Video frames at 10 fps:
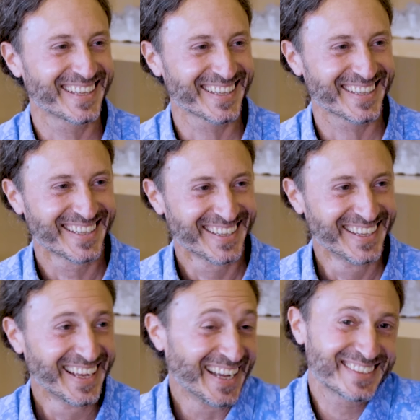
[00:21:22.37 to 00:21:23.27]

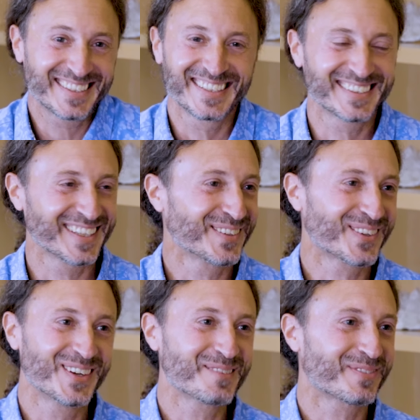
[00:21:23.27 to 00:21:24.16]
exactly. it's, it's an
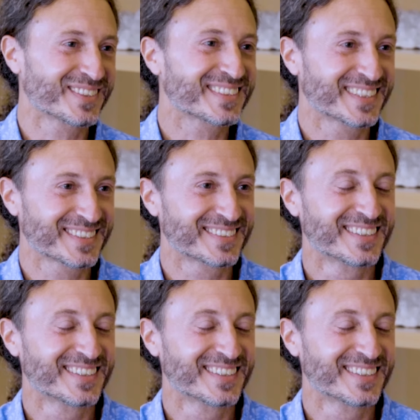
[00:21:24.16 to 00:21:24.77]
ongoing process.